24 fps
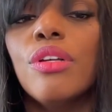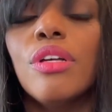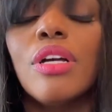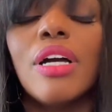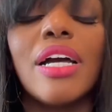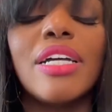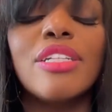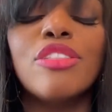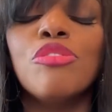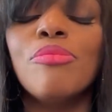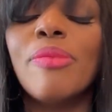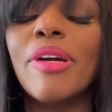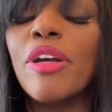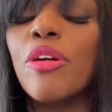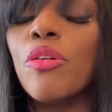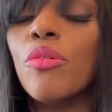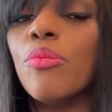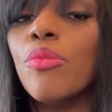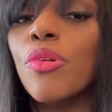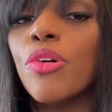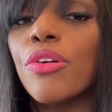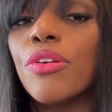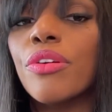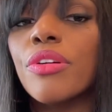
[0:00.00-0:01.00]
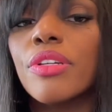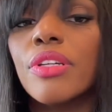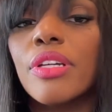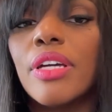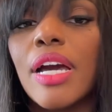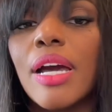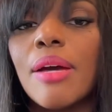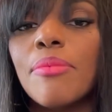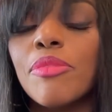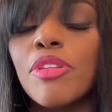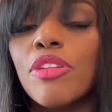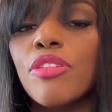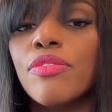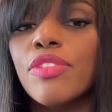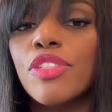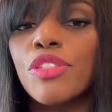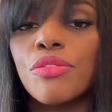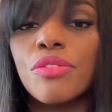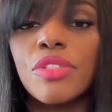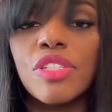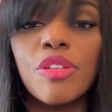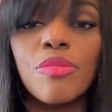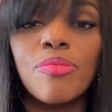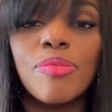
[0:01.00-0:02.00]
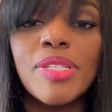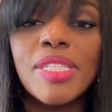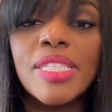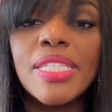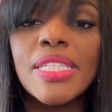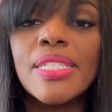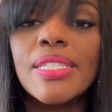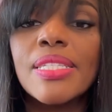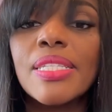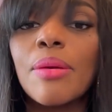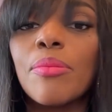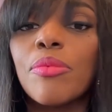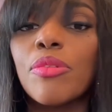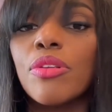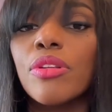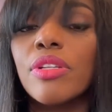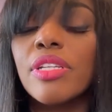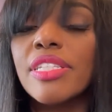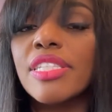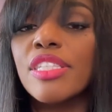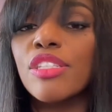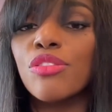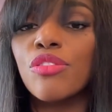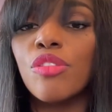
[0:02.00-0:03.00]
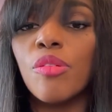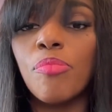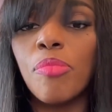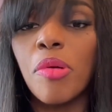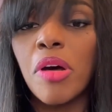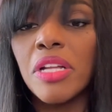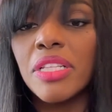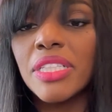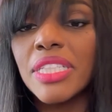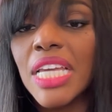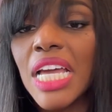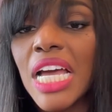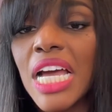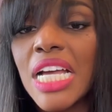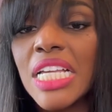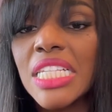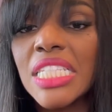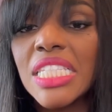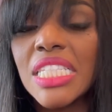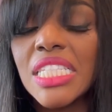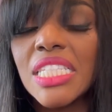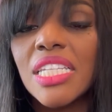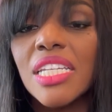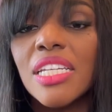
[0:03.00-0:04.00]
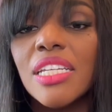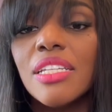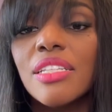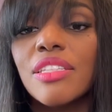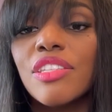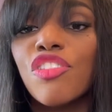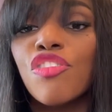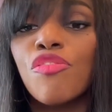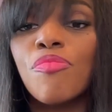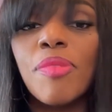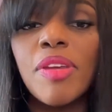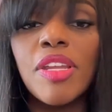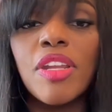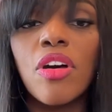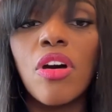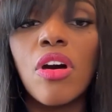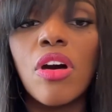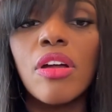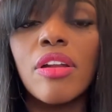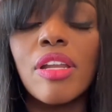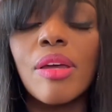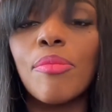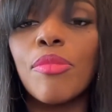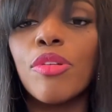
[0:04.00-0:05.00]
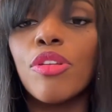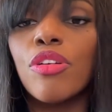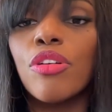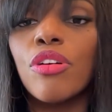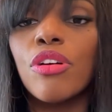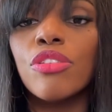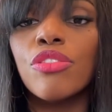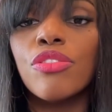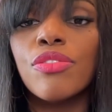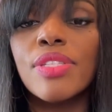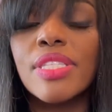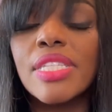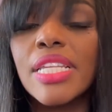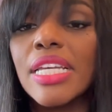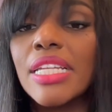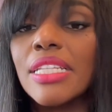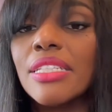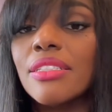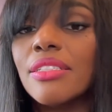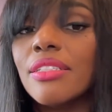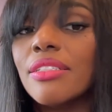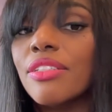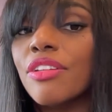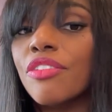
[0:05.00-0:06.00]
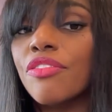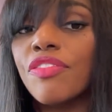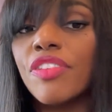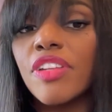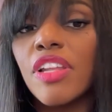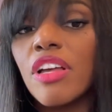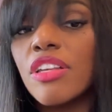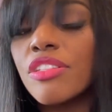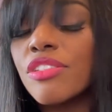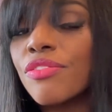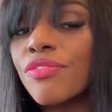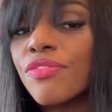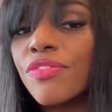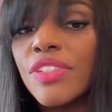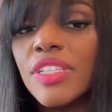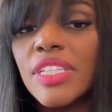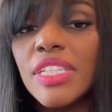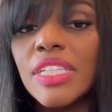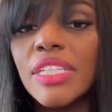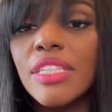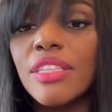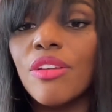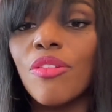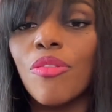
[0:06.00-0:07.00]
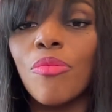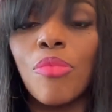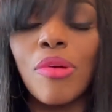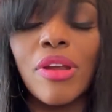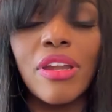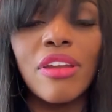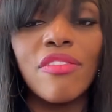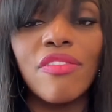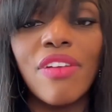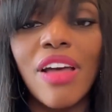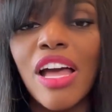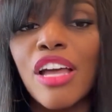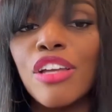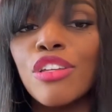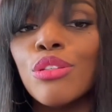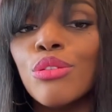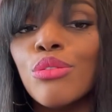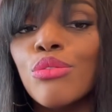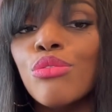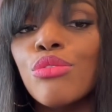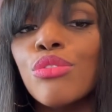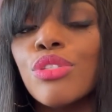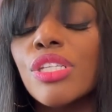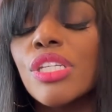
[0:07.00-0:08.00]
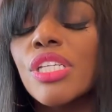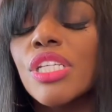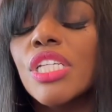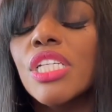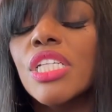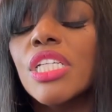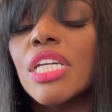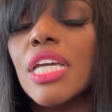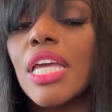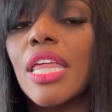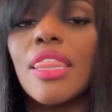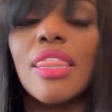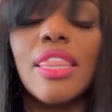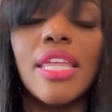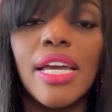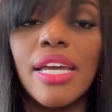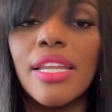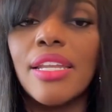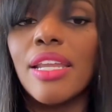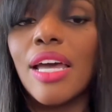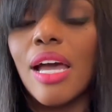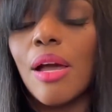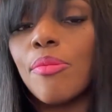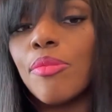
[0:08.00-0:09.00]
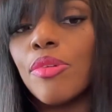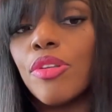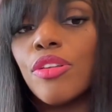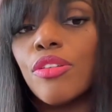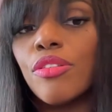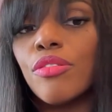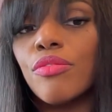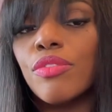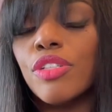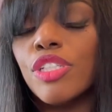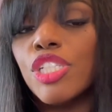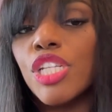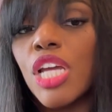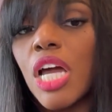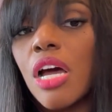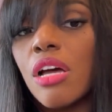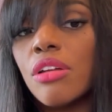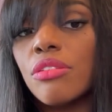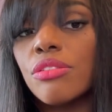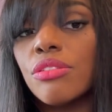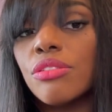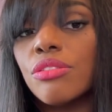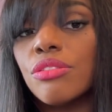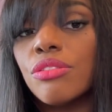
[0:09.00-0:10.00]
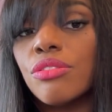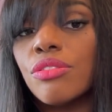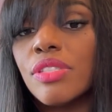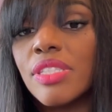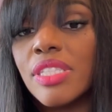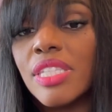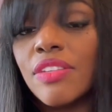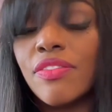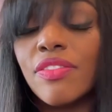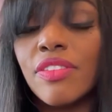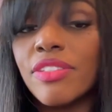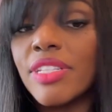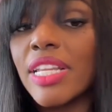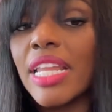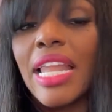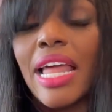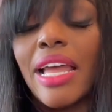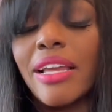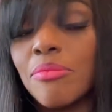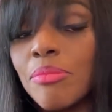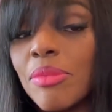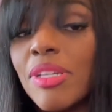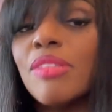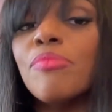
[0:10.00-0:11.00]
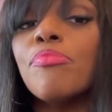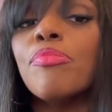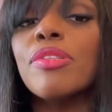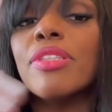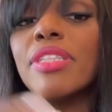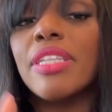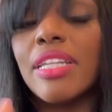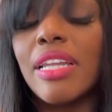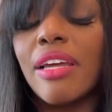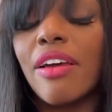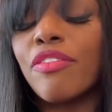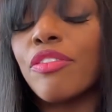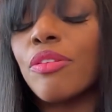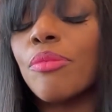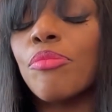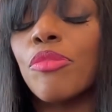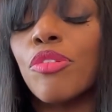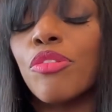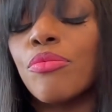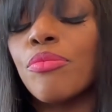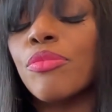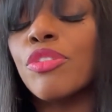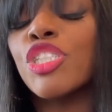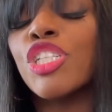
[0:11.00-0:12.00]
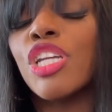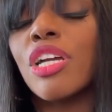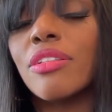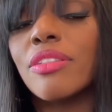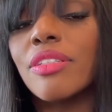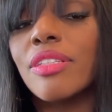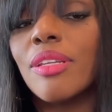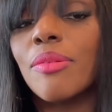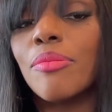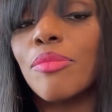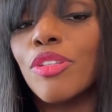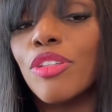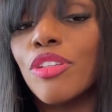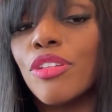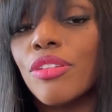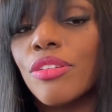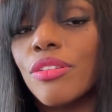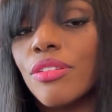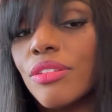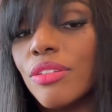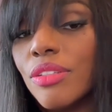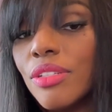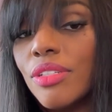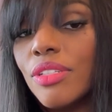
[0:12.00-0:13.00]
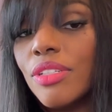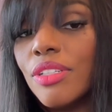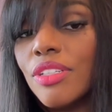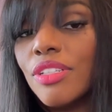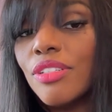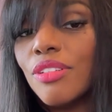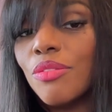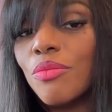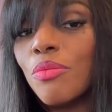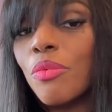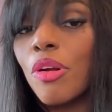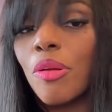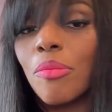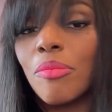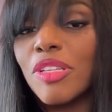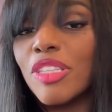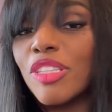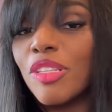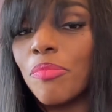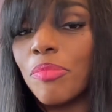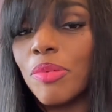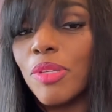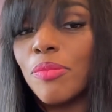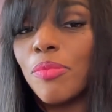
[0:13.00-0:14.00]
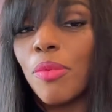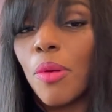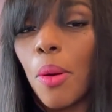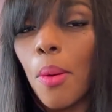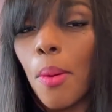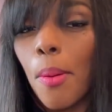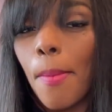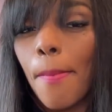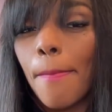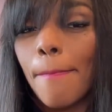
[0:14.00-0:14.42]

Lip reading: I do my homework. I'm going to research their business. I'm going to listen to the podcasts they've been on. I'm going to understand their philosophy, their brand values, and then I'm going to reach out to see if there's alignment. But then after I'm going to reach out, and I'm going to want to meet the people.